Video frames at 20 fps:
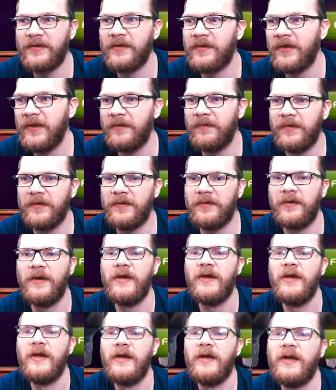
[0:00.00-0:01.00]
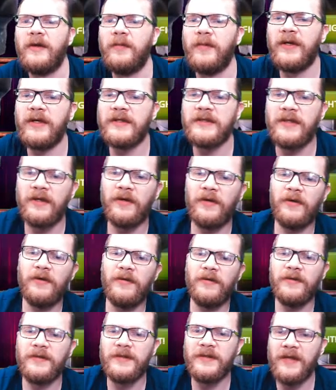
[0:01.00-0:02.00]
to deal with because the
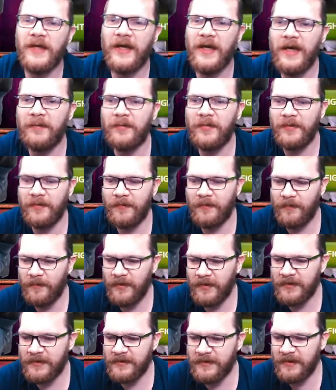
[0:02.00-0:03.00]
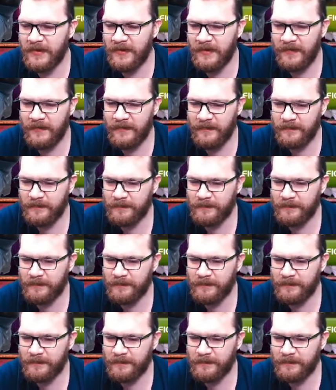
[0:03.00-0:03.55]
old tap was uh,